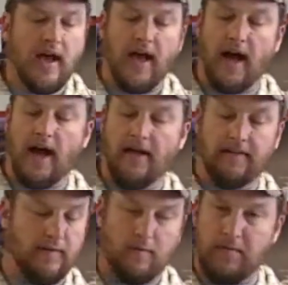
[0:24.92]

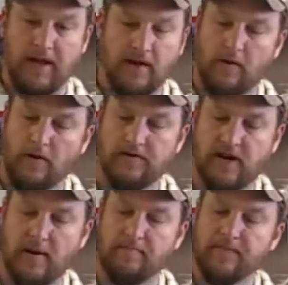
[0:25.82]
that we make here in our
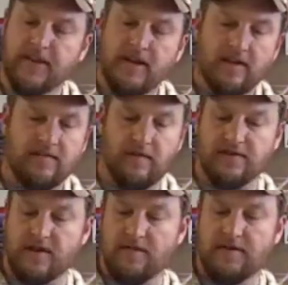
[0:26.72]
shop.
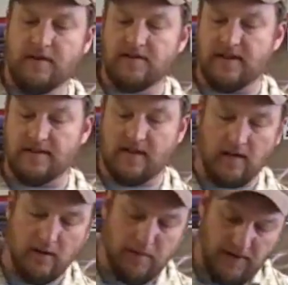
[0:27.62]
First off, you can see it's got
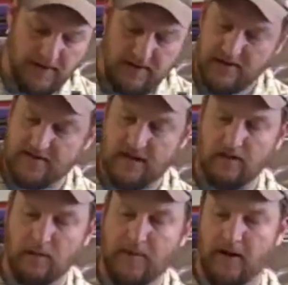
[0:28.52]
a loop on it's got a
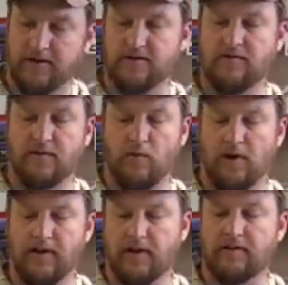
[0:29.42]
loop here, so if you
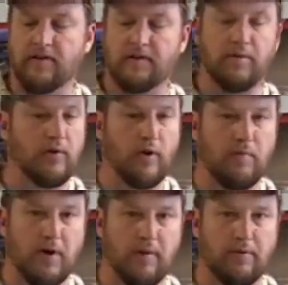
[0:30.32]
wanted to put a
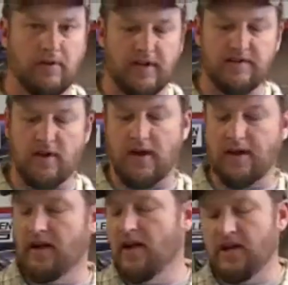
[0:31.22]
rope on it, put a leash on
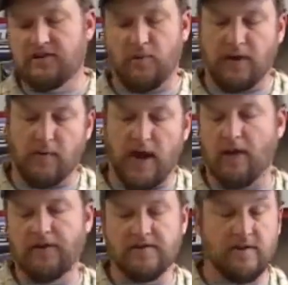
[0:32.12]
it, swing it
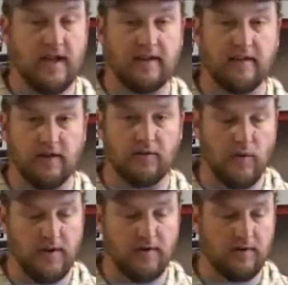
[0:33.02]
around, use it like a tug toy,
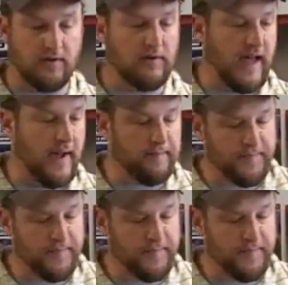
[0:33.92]
you can do that.